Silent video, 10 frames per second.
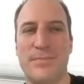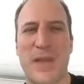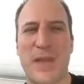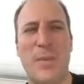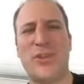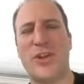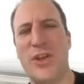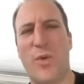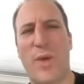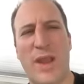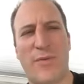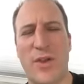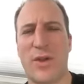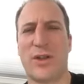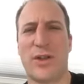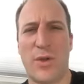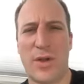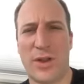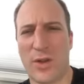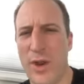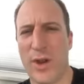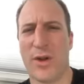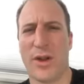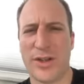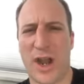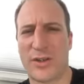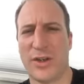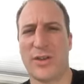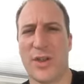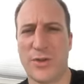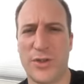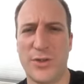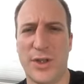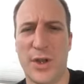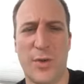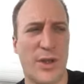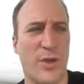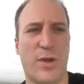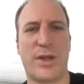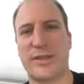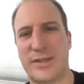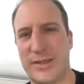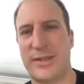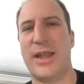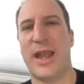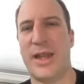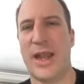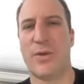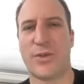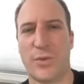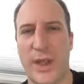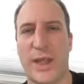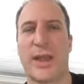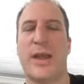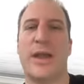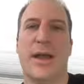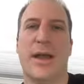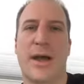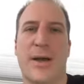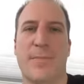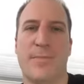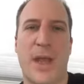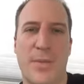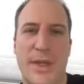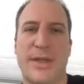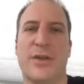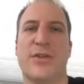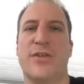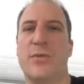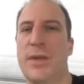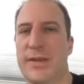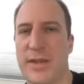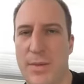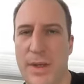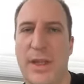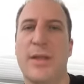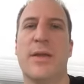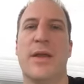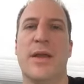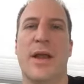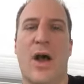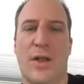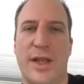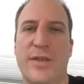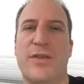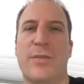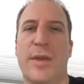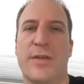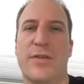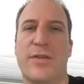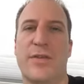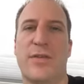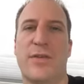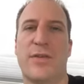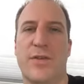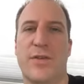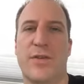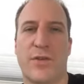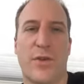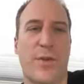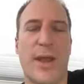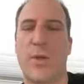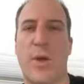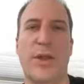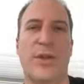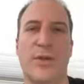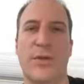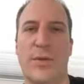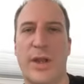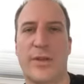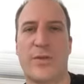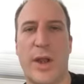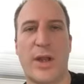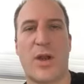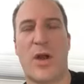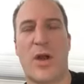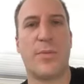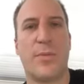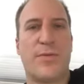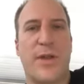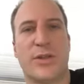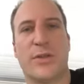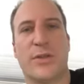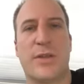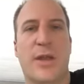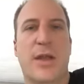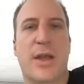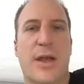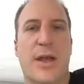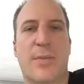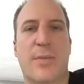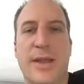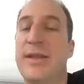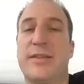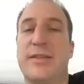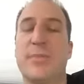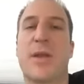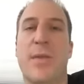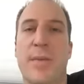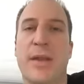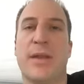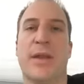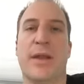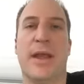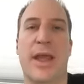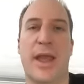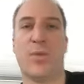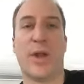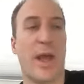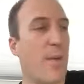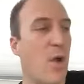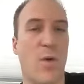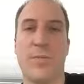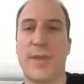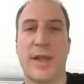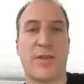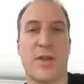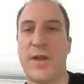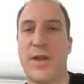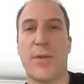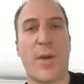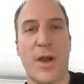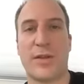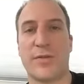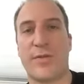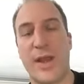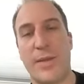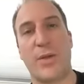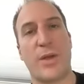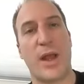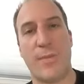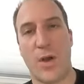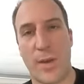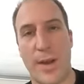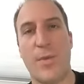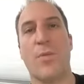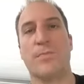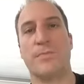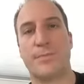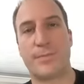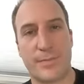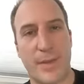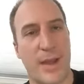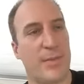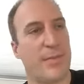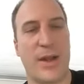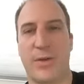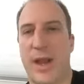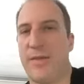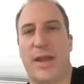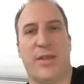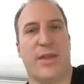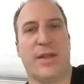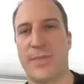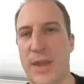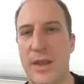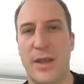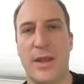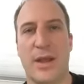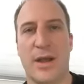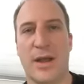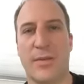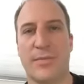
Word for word: how much are you away if you're a, law- a, lawyer or a doctor though too you know when you're working 60 80 hours a week um, how many dinners do you miss how many holidays do you miss so on and so forth so no matter what we do as white collar professionals um, it takes some commitment and when i'm home that's our favorite part as a family when i'm home i'm home i, I don't have anything um,